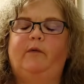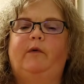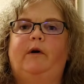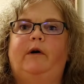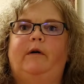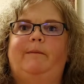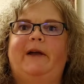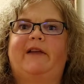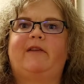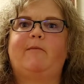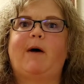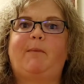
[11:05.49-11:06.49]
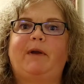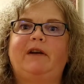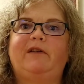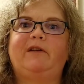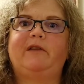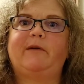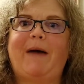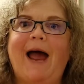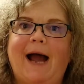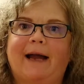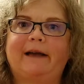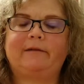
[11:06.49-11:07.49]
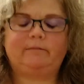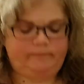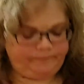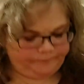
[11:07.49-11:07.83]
we'll pick them up and do the back.